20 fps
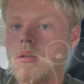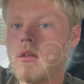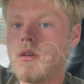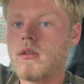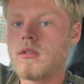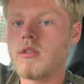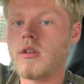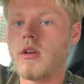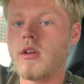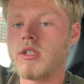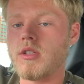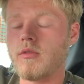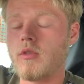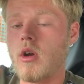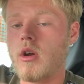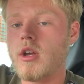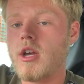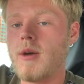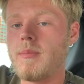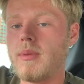So guys, I've got
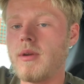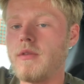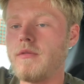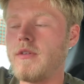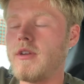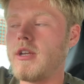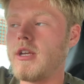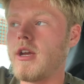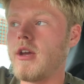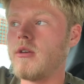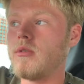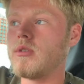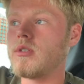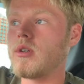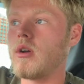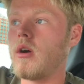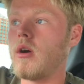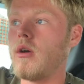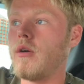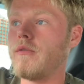a couple of videos
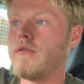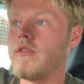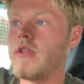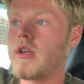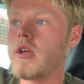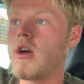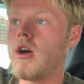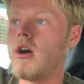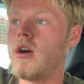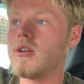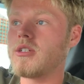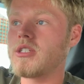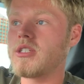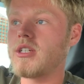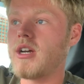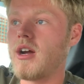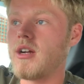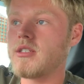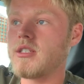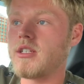of the car
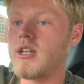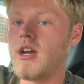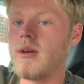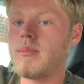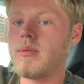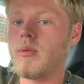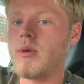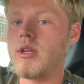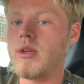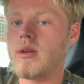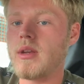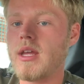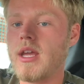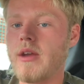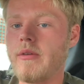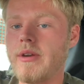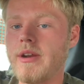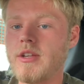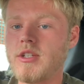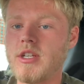starting up where you can
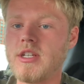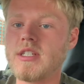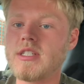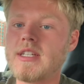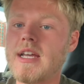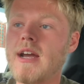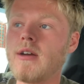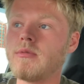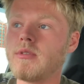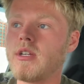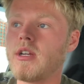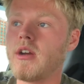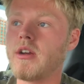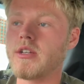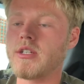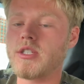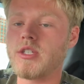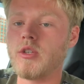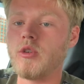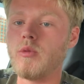hear it literally sounding like
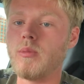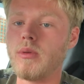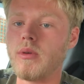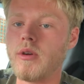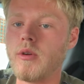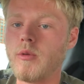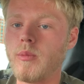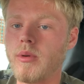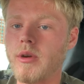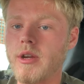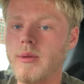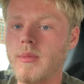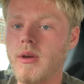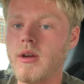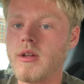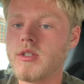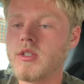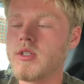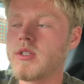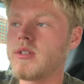a Subaru pretty
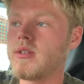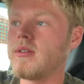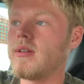much.